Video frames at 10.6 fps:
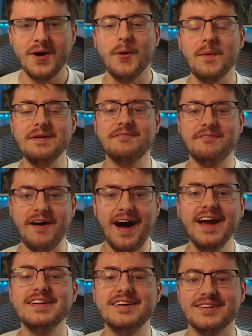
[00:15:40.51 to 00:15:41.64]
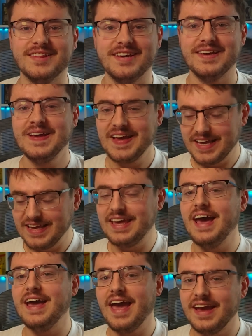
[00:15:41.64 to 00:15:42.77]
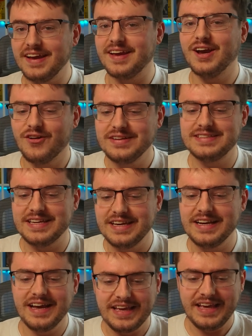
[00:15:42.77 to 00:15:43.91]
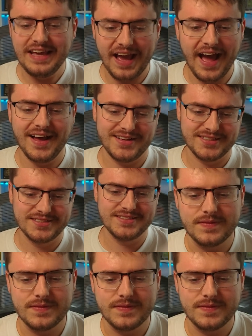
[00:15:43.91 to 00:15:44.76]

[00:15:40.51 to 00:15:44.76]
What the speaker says: We finally get a Giratina EX.